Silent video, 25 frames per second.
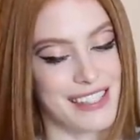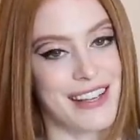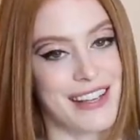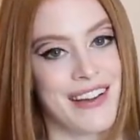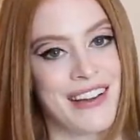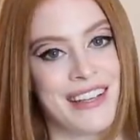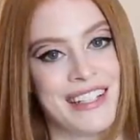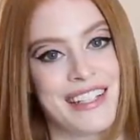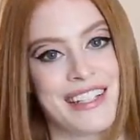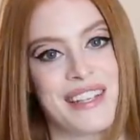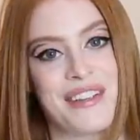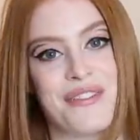
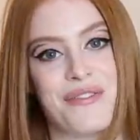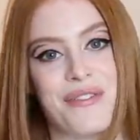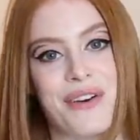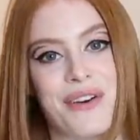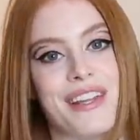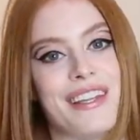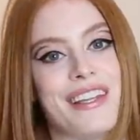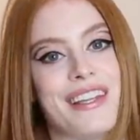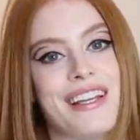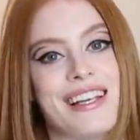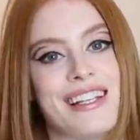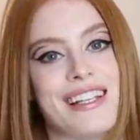excited
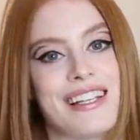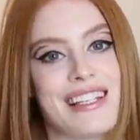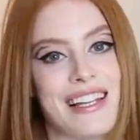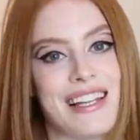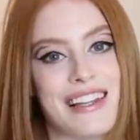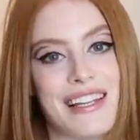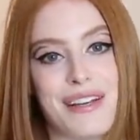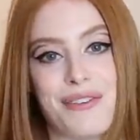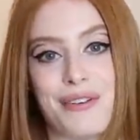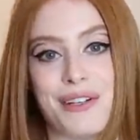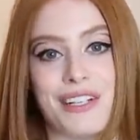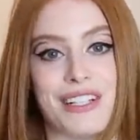when they
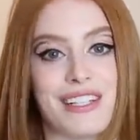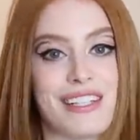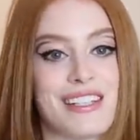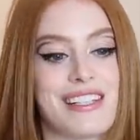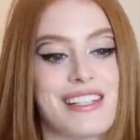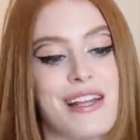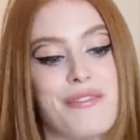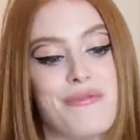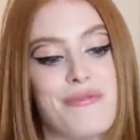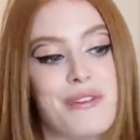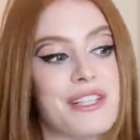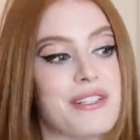said they wanted to
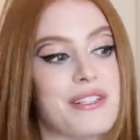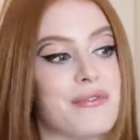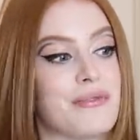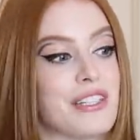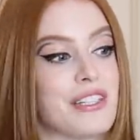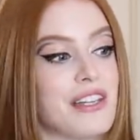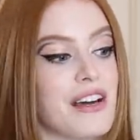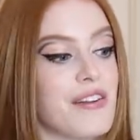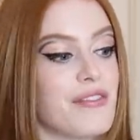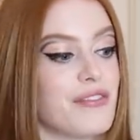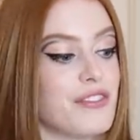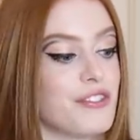send me some
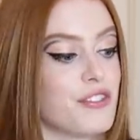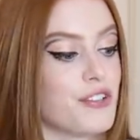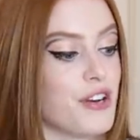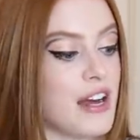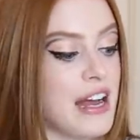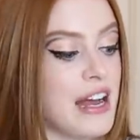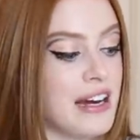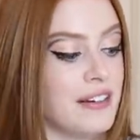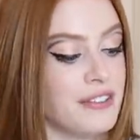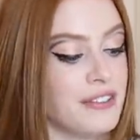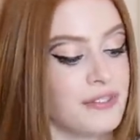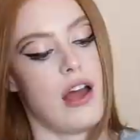stuff to
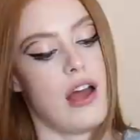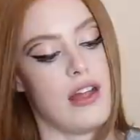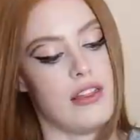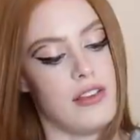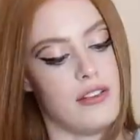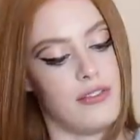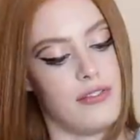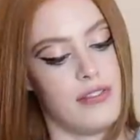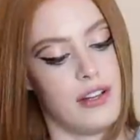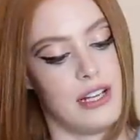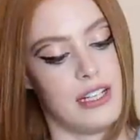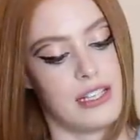try out. And
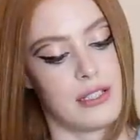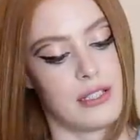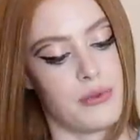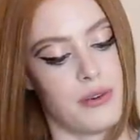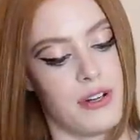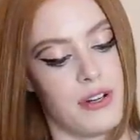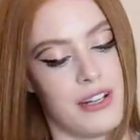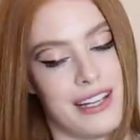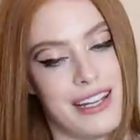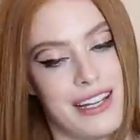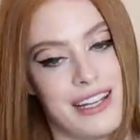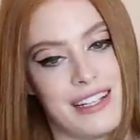the first
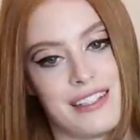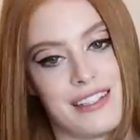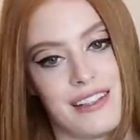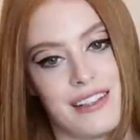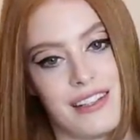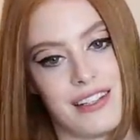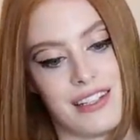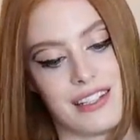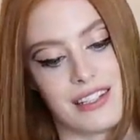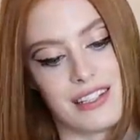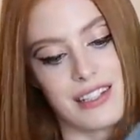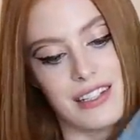one is
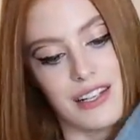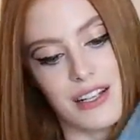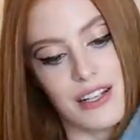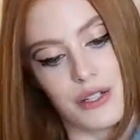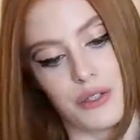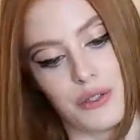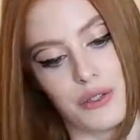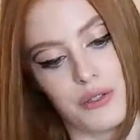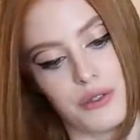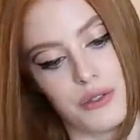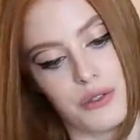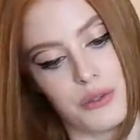this
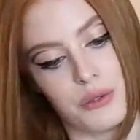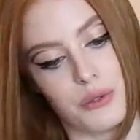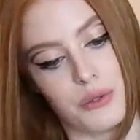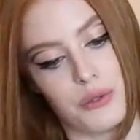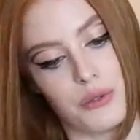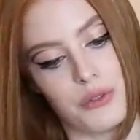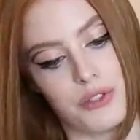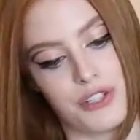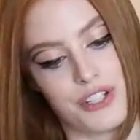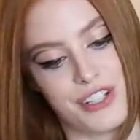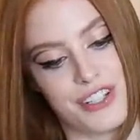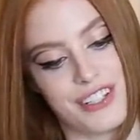
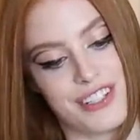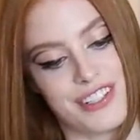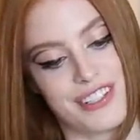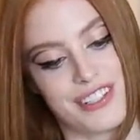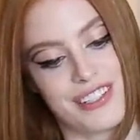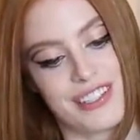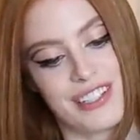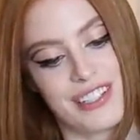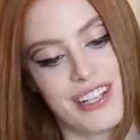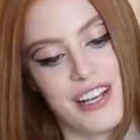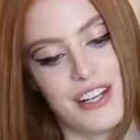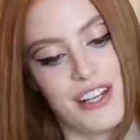
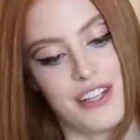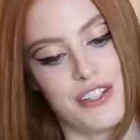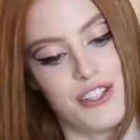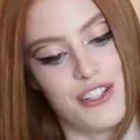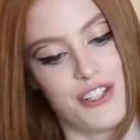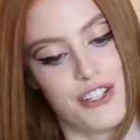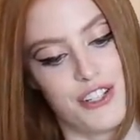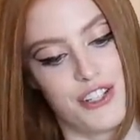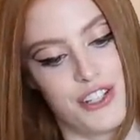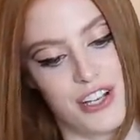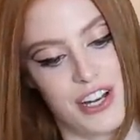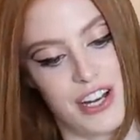gorgeous
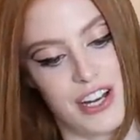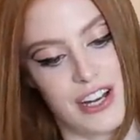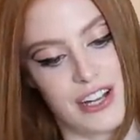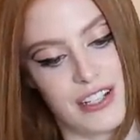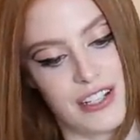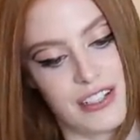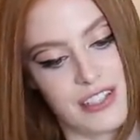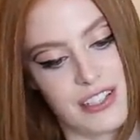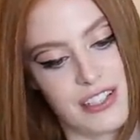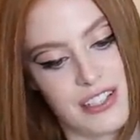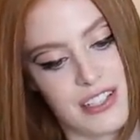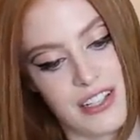
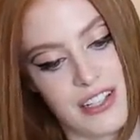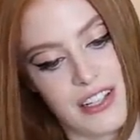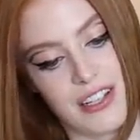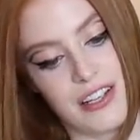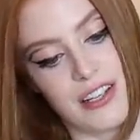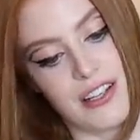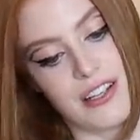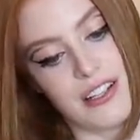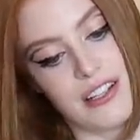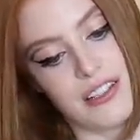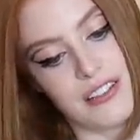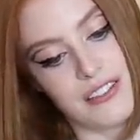shirt
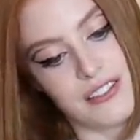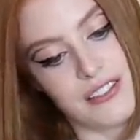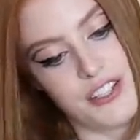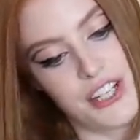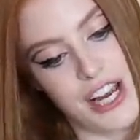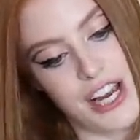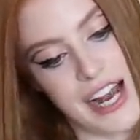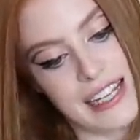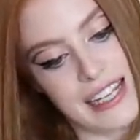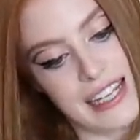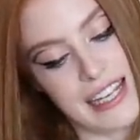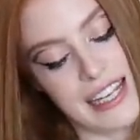
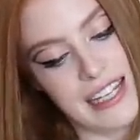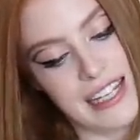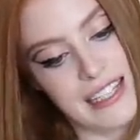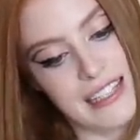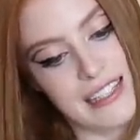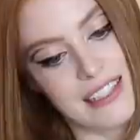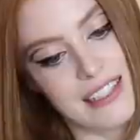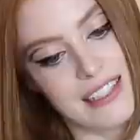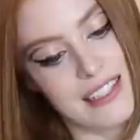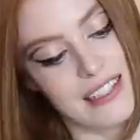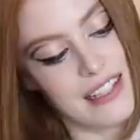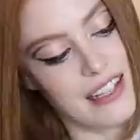
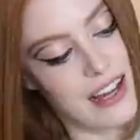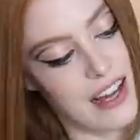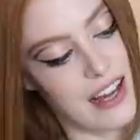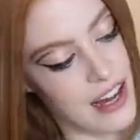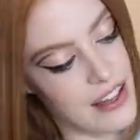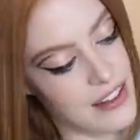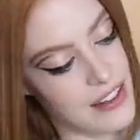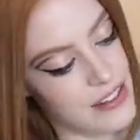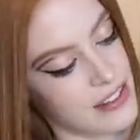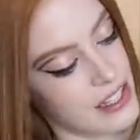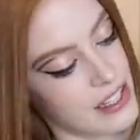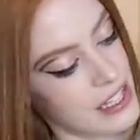jacket.
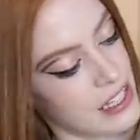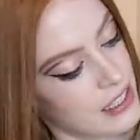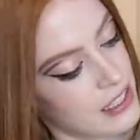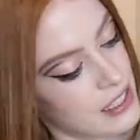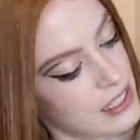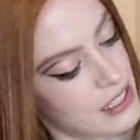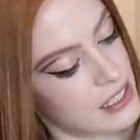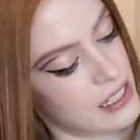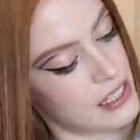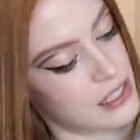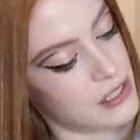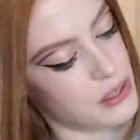I think
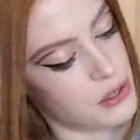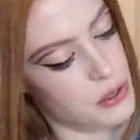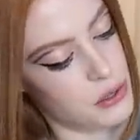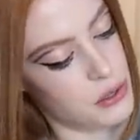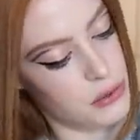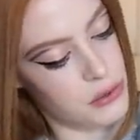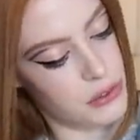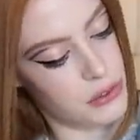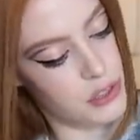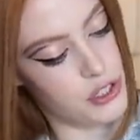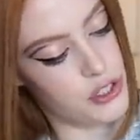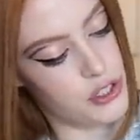this is
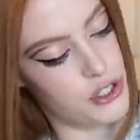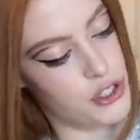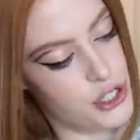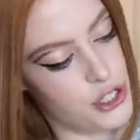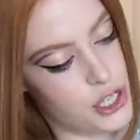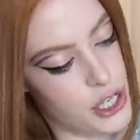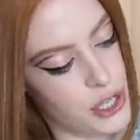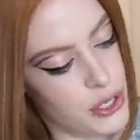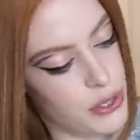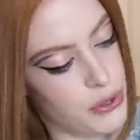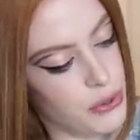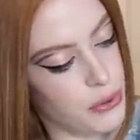called the
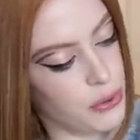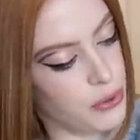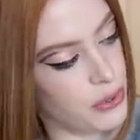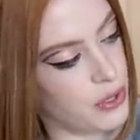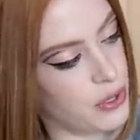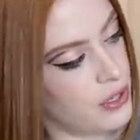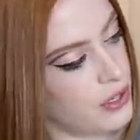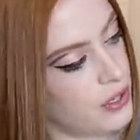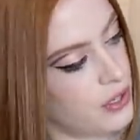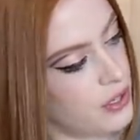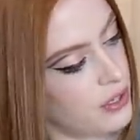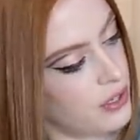
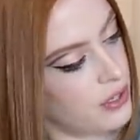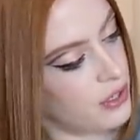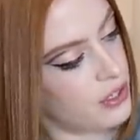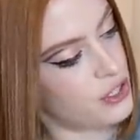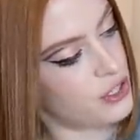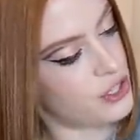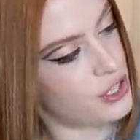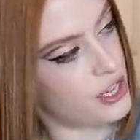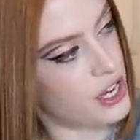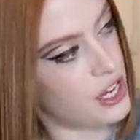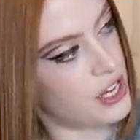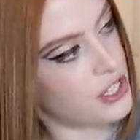Joe
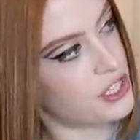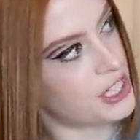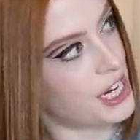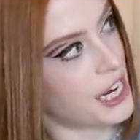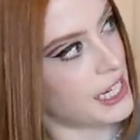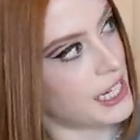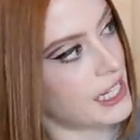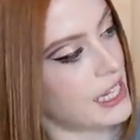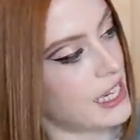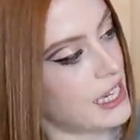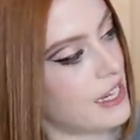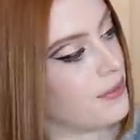shirt
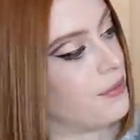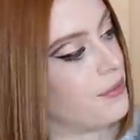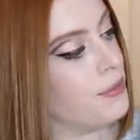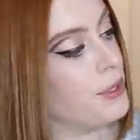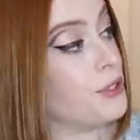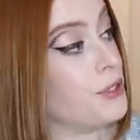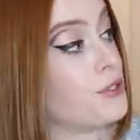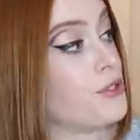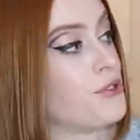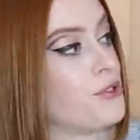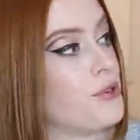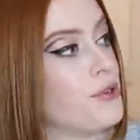jacket, I'm
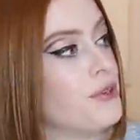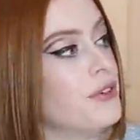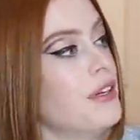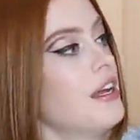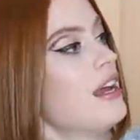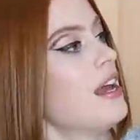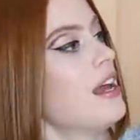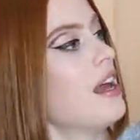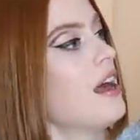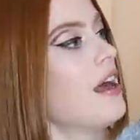not sure